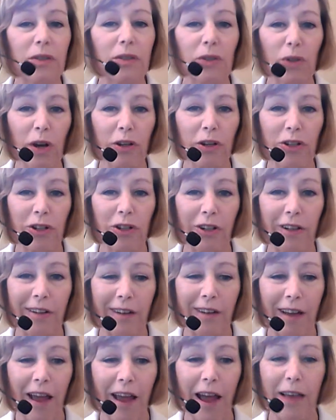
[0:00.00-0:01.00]
structured
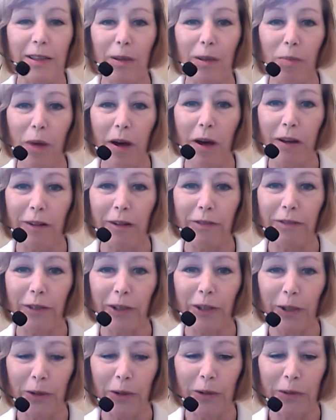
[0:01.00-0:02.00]
as a model for
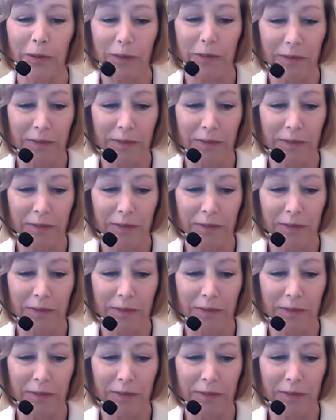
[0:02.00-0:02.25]
you.